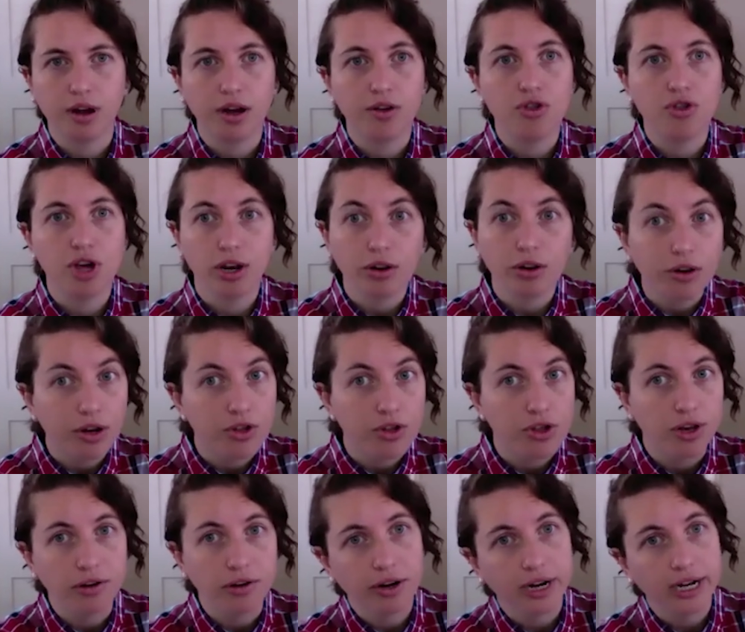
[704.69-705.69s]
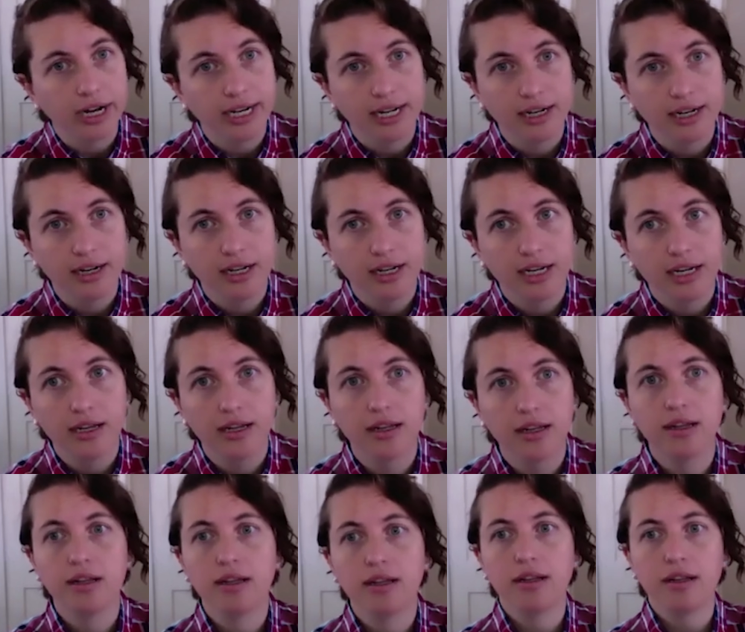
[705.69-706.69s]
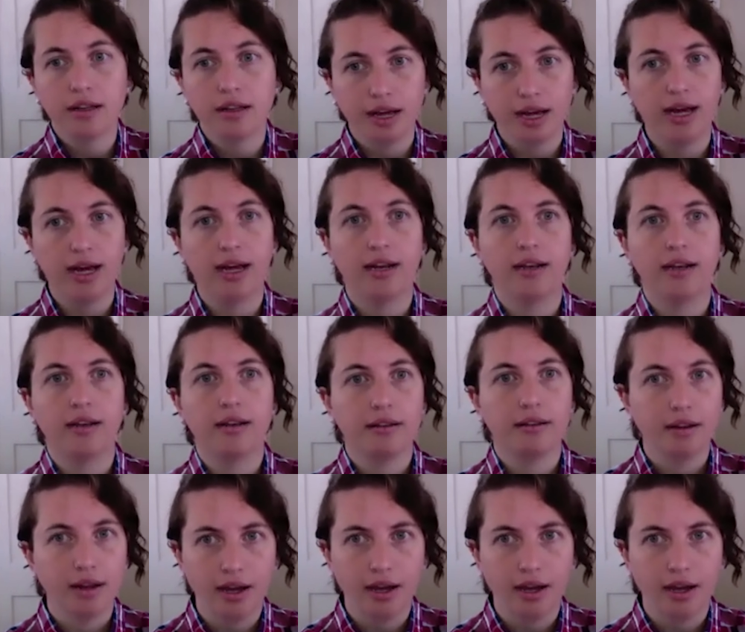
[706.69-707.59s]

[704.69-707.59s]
gender and gender identity, and